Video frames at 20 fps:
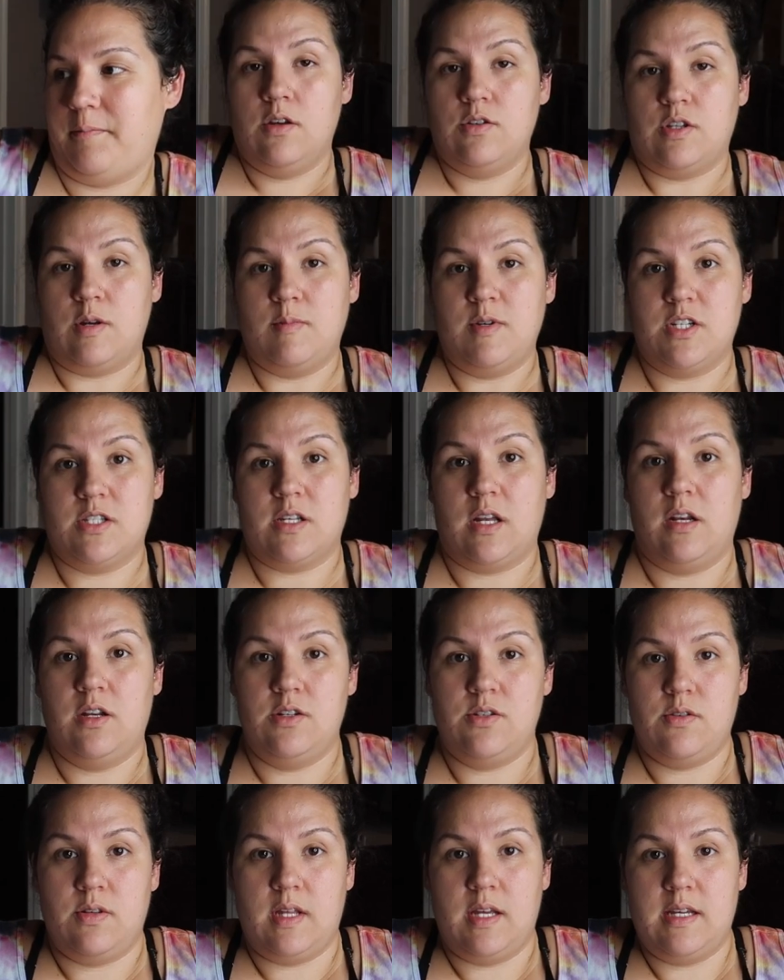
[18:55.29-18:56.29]
So I'm just gonna
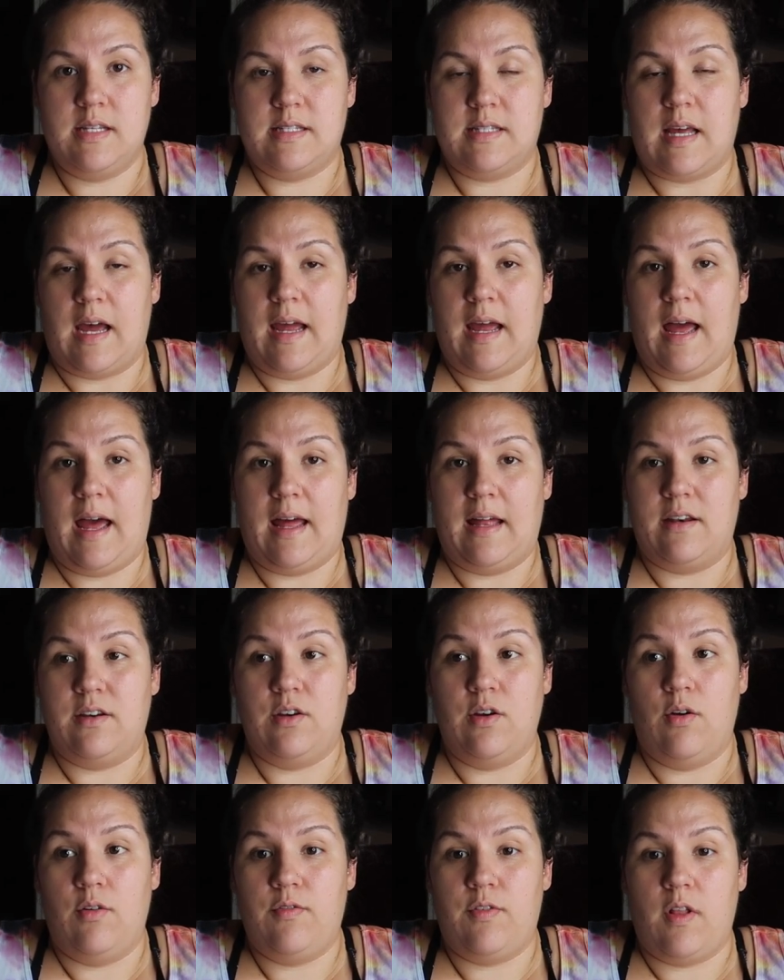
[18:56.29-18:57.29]
do this. I had
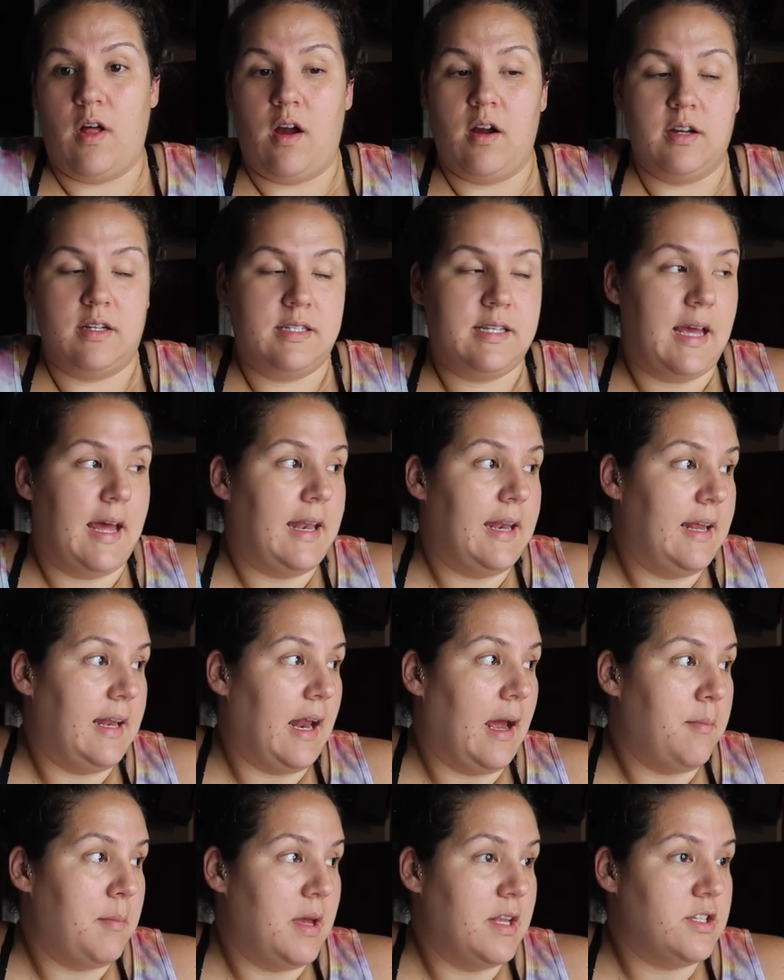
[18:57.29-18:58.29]
no vlog to edit.
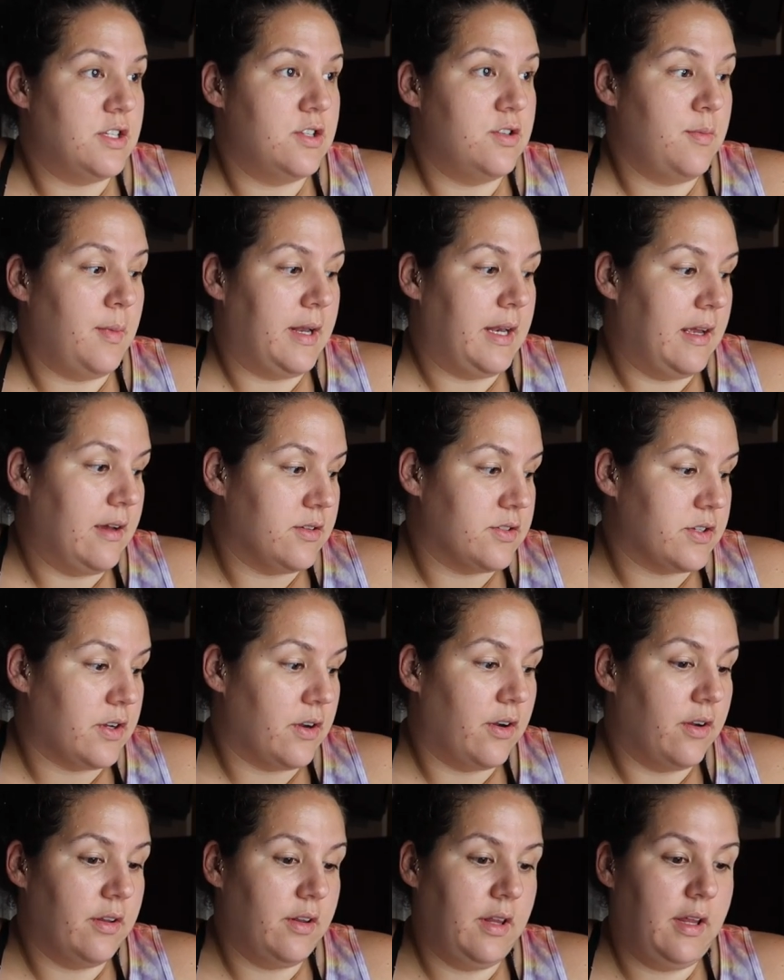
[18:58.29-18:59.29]
I meant to do my nails
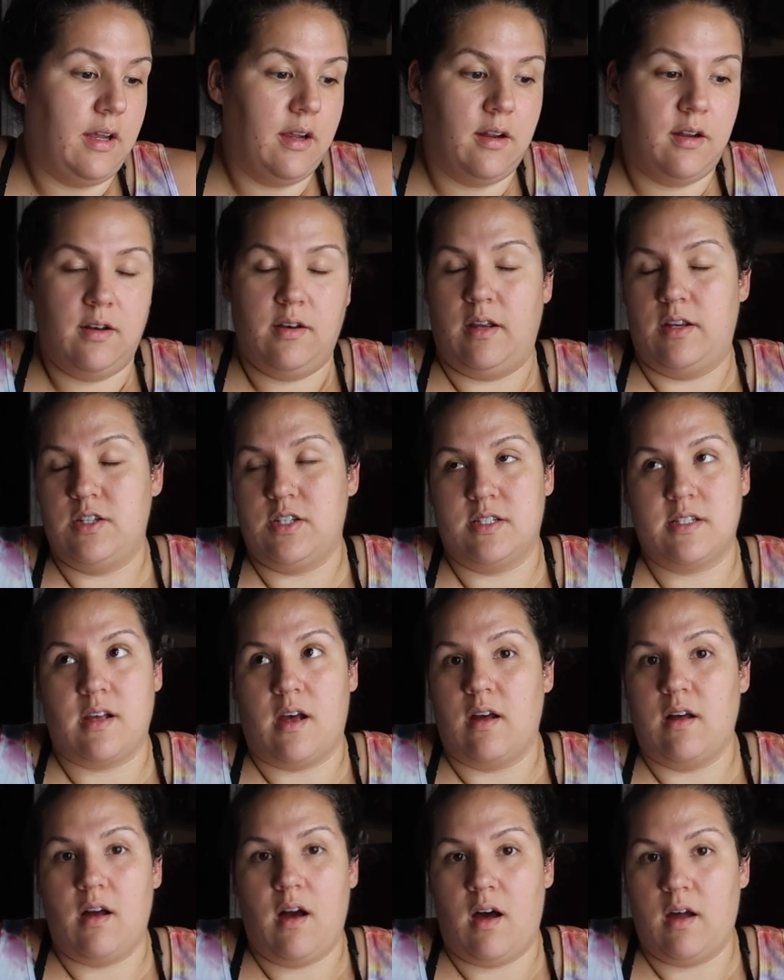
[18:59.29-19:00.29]
earlier and I just
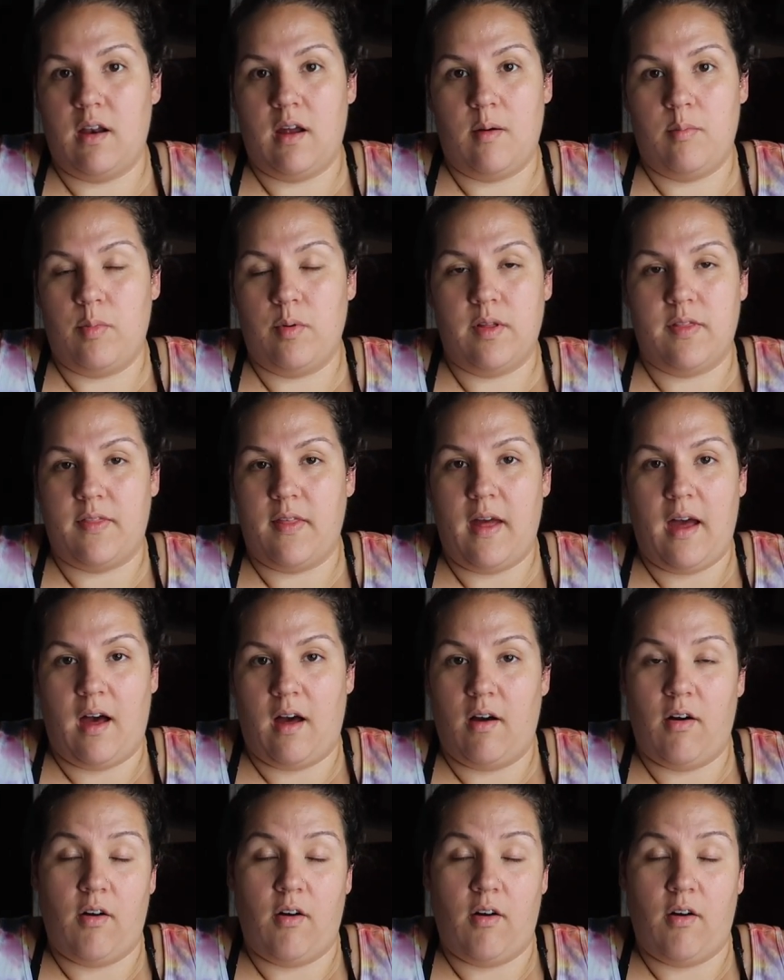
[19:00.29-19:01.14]
got caught up with uh,